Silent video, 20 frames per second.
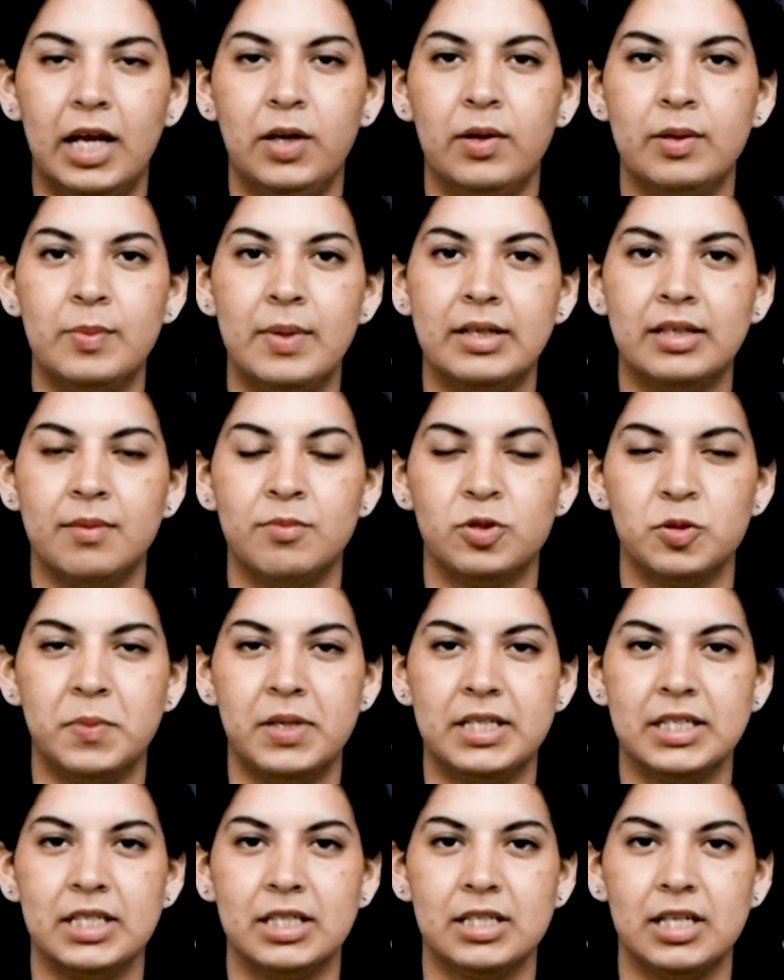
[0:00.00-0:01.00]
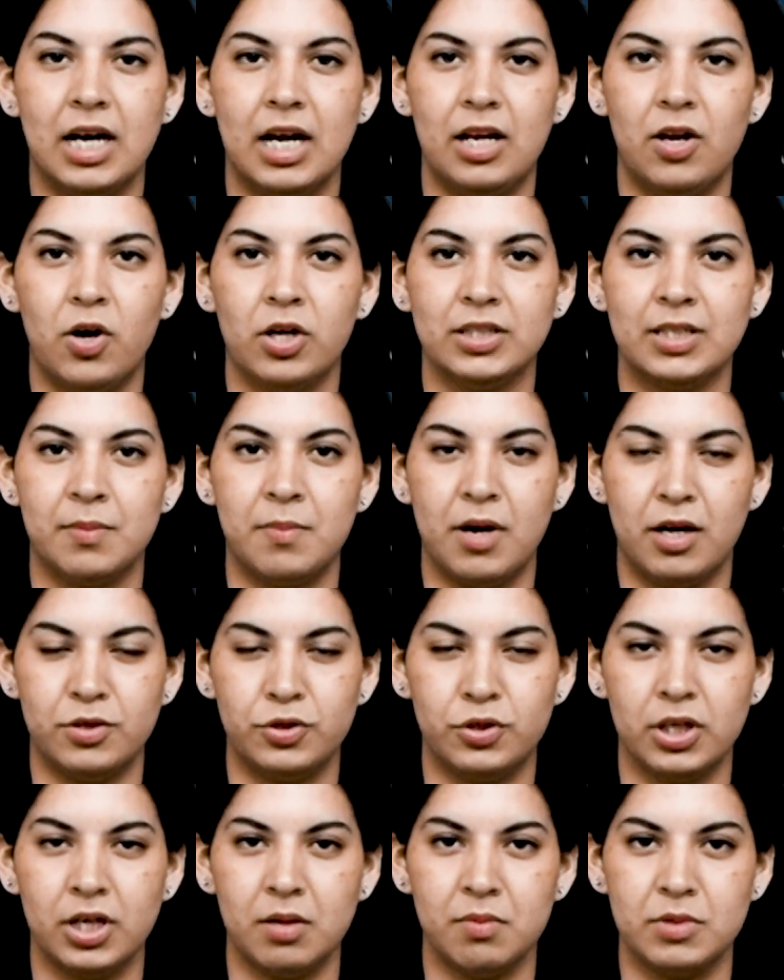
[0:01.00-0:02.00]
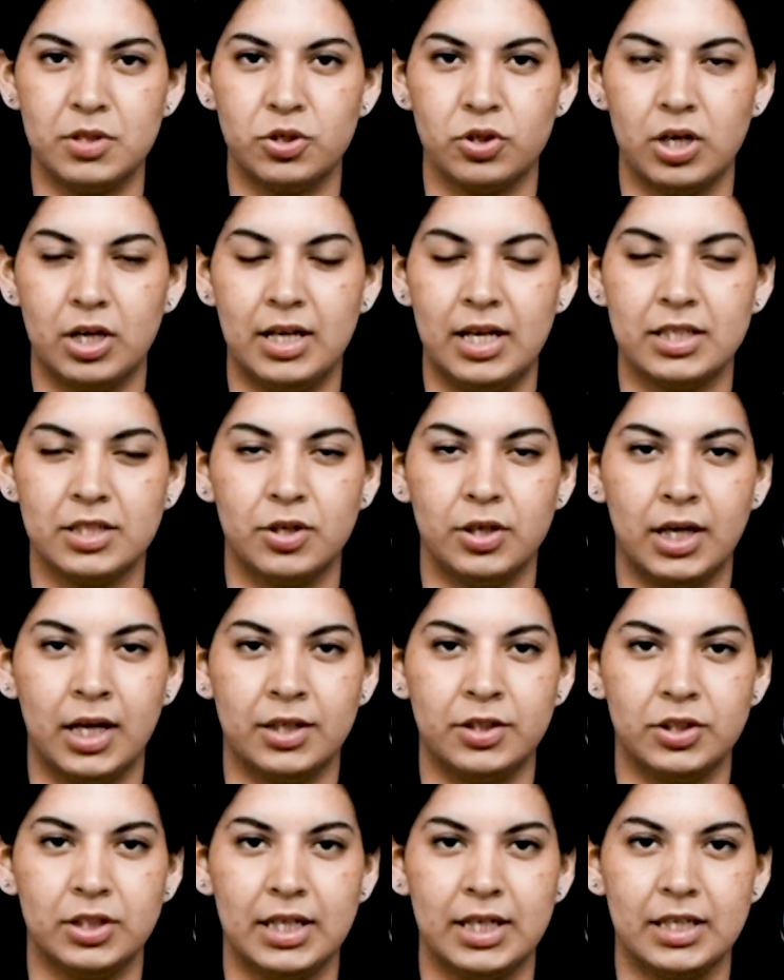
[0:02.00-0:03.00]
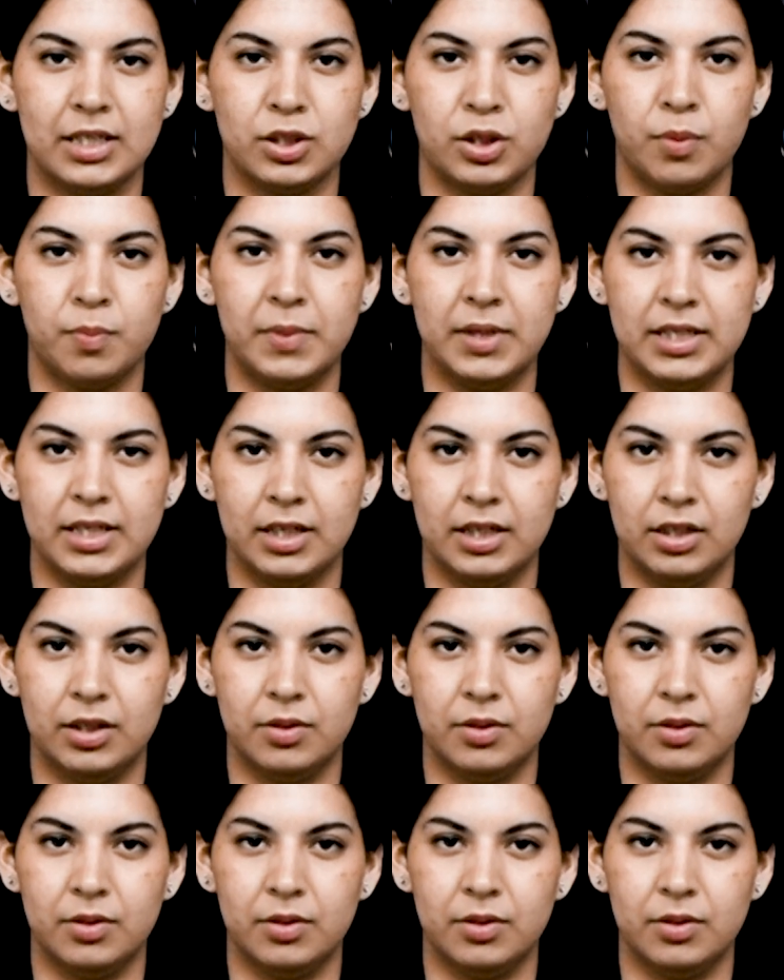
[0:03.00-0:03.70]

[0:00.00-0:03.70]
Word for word: Hello and welcome to Medical Dialogues. I'm Anshika Mishra. Let's look at today's top medical